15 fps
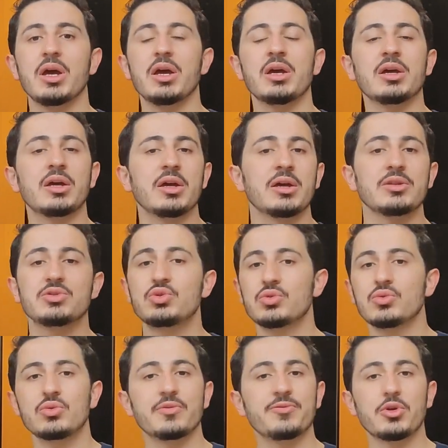
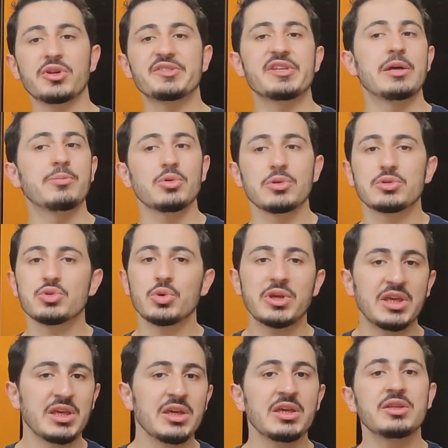for example, to
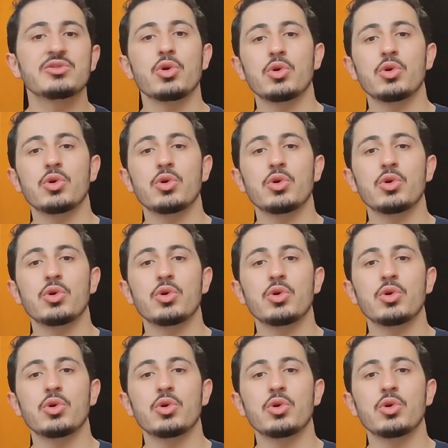heat